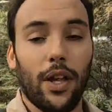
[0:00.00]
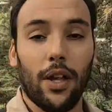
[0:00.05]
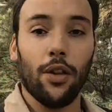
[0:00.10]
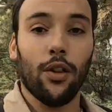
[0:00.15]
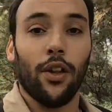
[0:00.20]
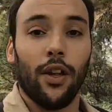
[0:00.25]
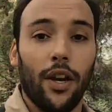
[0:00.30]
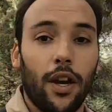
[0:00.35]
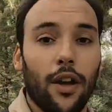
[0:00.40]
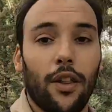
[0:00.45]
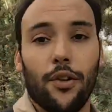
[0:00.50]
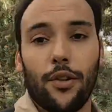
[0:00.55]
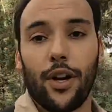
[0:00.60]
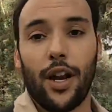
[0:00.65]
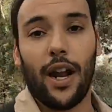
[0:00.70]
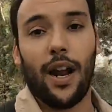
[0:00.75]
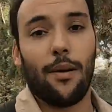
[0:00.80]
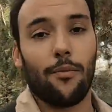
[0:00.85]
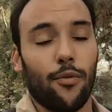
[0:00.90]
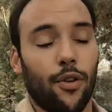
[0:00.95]
on the other
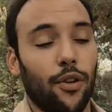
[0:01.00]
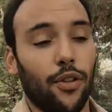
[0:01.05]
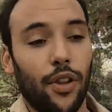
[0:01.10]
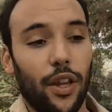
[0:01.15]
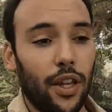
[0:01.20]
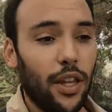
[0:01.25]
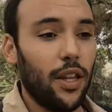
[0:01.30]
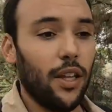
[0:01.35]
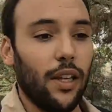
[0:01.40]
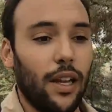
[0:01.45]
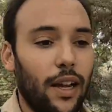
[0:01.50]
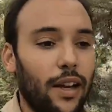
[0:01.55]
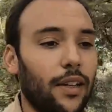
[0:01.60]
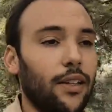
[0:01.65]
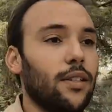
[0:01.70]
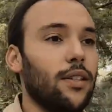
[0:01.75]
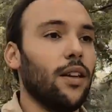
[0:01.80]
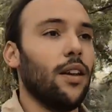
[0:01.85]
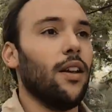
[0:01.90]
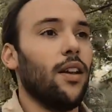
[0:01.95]
camera, on the Yi
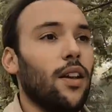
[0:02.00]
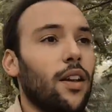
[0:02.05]
Lite,